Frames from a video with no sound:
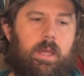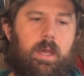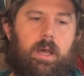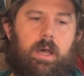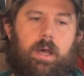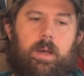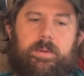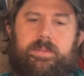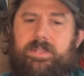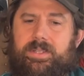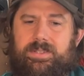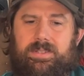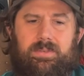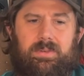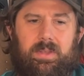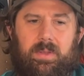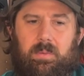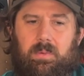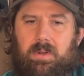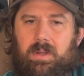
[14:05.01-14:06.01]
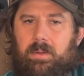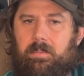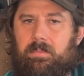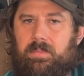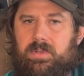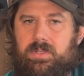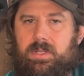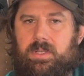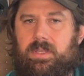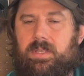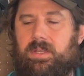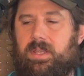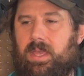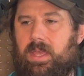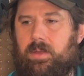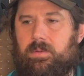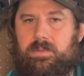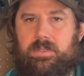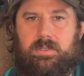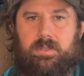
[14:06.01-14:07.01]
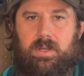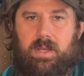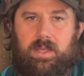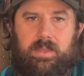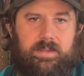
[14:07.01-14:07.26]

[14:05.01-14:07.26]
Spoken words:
It was also really warm during the day, which is great.